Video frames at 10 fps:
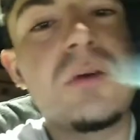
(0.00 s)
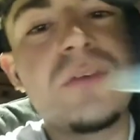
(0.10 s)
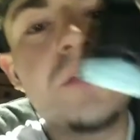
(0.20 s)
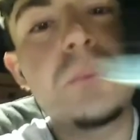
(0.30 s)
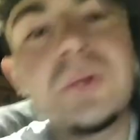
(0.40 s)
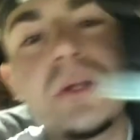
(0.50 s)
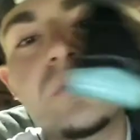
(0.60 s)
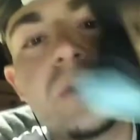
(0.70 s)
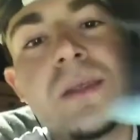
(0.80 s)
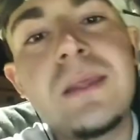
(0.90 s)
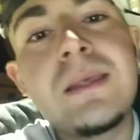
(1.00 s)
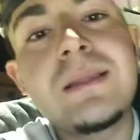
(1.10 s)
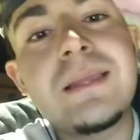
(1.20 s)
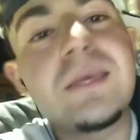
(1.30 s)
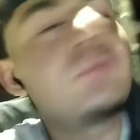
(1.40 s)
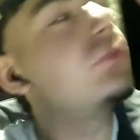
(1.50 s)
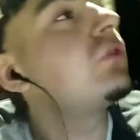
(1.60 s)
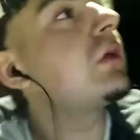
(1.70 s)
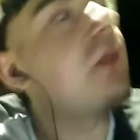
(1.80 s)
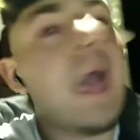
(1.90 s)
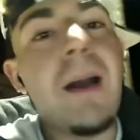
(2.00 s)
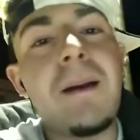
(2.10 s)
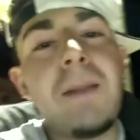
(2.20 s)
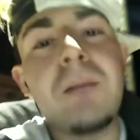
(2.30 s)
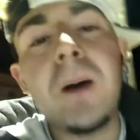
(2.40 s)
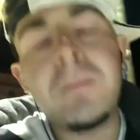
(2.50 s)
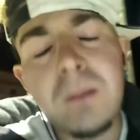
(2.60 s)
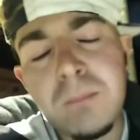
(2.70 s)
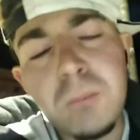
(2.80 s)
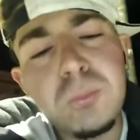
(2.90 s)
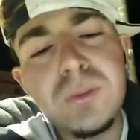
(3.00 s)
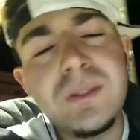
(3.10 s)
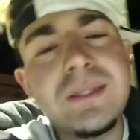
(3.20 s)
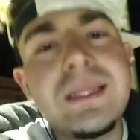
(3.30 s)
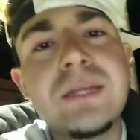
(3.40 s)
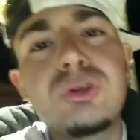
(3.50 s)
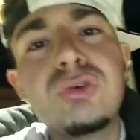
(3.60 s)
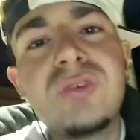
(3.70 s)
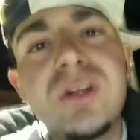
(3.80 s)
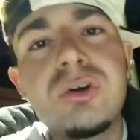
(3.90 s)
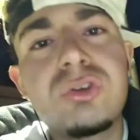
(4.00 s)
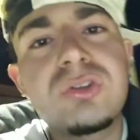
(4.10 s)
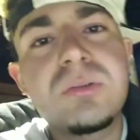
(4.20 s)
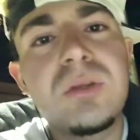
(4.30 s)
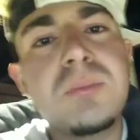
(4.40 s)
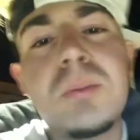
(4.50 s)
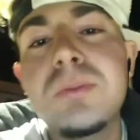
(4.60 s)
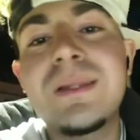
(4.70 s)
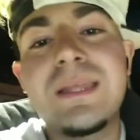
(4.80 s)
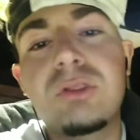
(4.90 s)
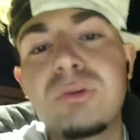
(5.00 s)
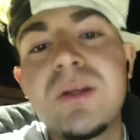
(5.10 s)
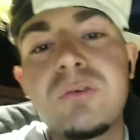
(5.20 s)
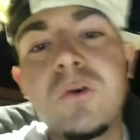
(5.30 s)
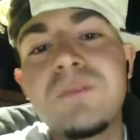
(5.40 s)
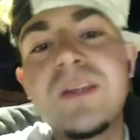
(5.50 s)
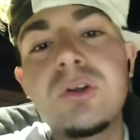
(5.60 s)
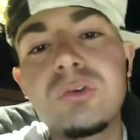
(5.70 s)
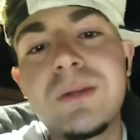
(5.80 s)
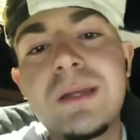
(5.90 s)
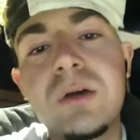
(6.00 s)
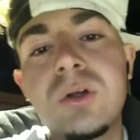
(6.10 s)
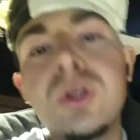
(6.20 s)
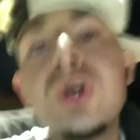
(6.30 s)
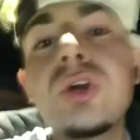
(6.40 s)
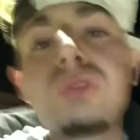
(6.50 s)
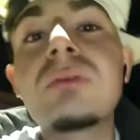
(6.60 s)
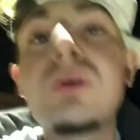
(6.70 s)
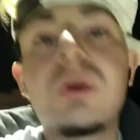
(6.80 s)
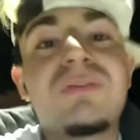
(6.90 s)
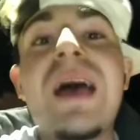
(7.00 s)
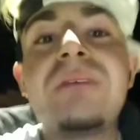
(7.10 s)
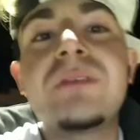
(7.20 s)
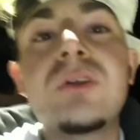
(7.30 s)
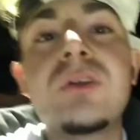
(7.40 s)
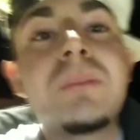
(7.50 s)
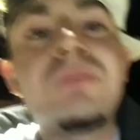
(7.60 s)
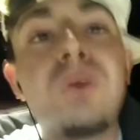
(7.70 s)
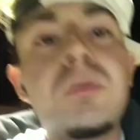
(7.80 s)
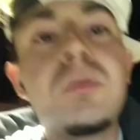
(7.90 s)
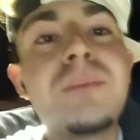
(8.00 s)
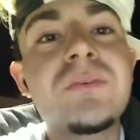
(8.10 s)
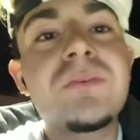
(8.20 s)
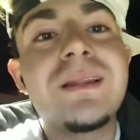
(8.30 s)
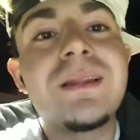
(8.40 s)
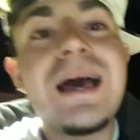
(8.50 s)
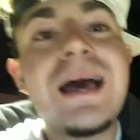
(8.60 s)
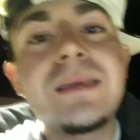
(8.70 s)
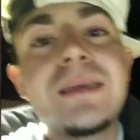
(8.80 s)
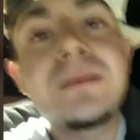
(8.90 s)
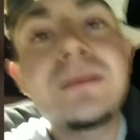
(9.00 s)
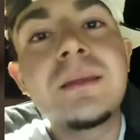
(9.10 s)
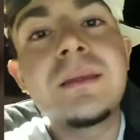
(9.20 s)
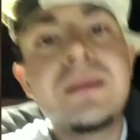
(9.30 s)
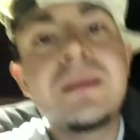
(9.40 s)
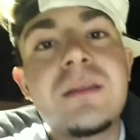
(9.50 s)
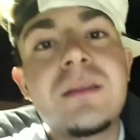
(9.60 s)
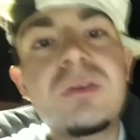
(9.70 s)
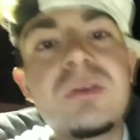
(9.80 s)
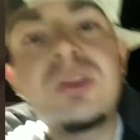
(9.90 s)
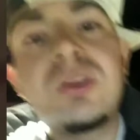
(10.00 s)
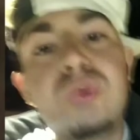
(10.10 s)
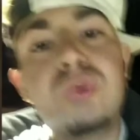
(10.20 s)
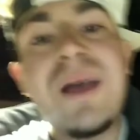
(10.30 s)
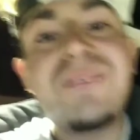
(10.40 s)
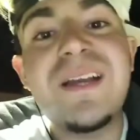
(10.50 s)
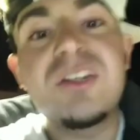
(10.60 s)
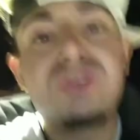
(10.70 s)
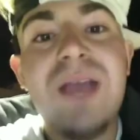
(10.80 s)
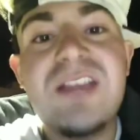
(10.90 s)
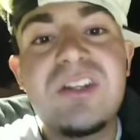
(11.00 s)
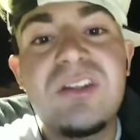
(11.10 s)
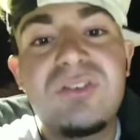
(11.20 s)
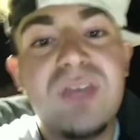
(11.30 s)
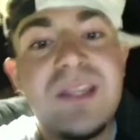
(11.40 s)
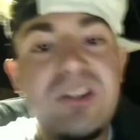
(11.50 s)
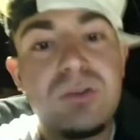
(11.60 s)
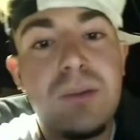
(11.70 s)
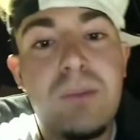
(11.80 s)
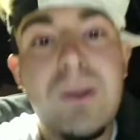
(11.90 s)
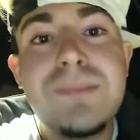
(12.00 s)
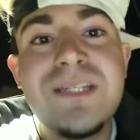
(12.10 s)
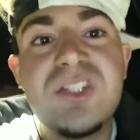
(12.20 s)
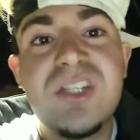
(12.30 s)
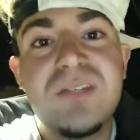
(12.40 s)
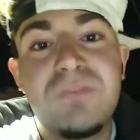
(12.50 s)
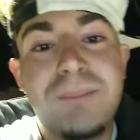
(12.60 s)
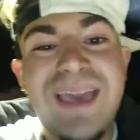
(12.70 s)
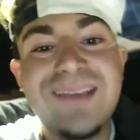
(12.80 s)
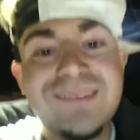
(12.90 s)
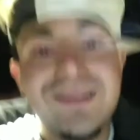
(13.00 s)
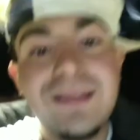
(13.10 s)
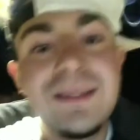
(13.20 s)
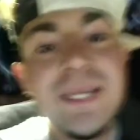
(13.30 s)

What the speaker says: Facebook, you know what I'm saying? Like, if you... I'm uploading, like, two videos or something. I'm uploading, like, three or four videos right now. Three or five videos. But my phone battery finna die. That's why this Wi-Fi is trash. And this Arabian chick from Pakistan.